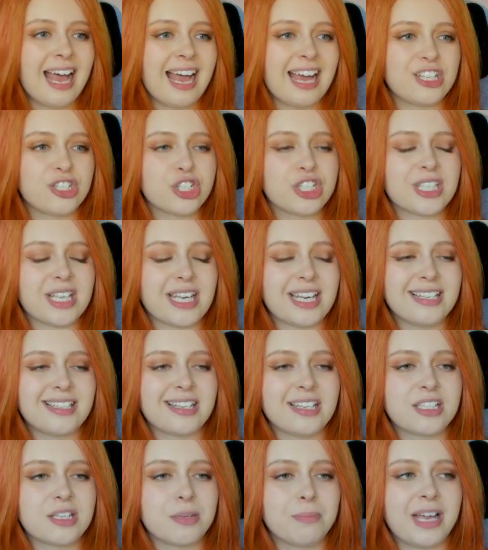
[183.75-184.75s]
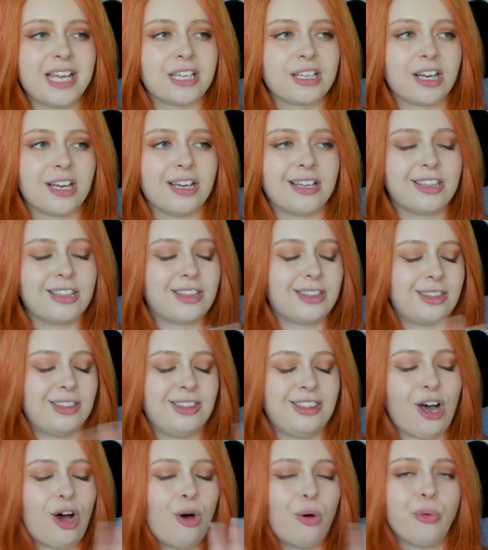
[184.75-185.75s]
And it's just easier to make
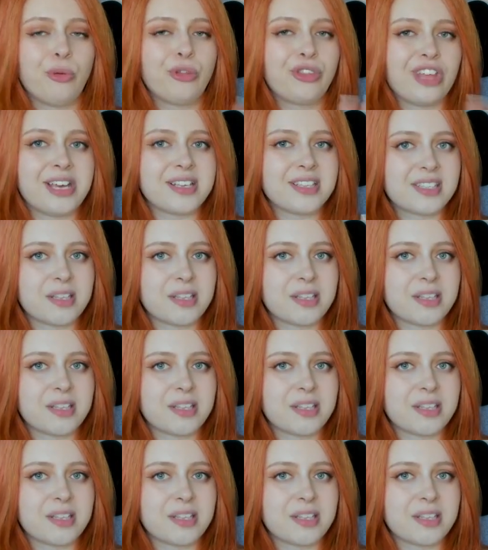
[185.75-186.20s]
the whole thing